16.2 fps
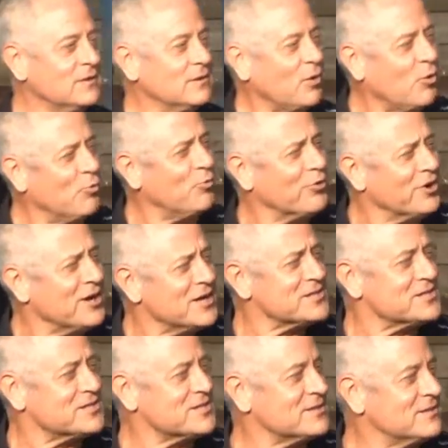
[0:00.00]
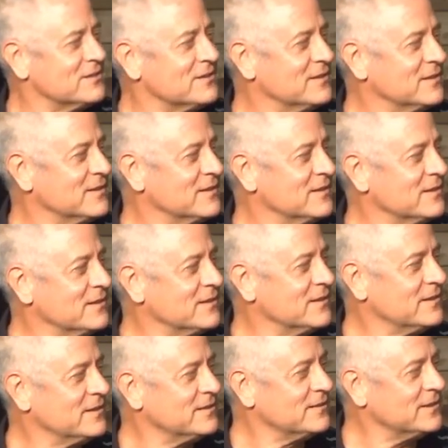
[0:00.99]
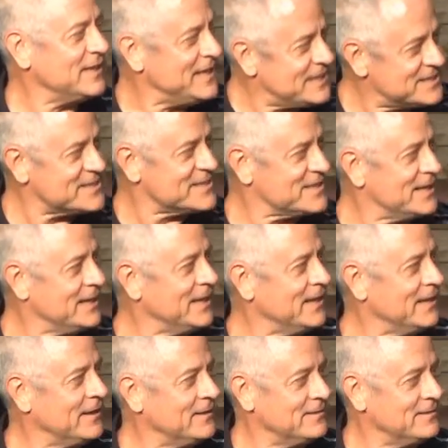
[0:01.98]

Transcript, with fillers: over us that he's singing.